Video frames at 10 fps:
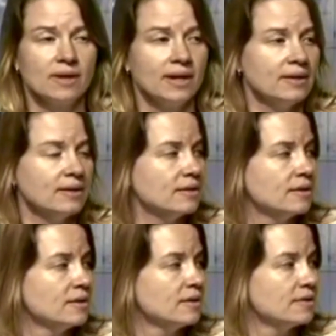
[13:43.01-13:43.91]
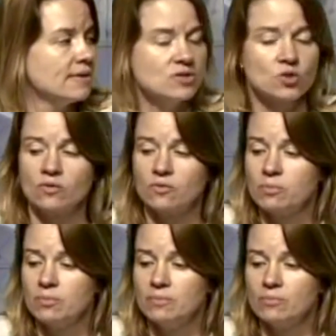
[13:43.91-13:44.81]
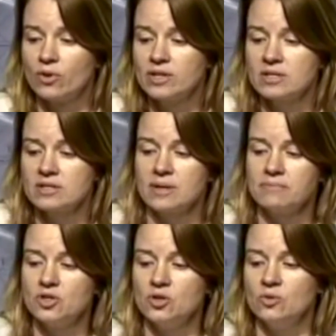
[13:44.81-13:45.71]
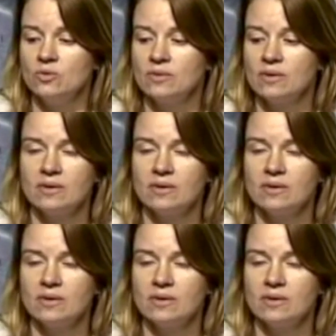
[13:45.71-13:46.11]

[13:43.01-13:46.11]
And that sort of brings us up to,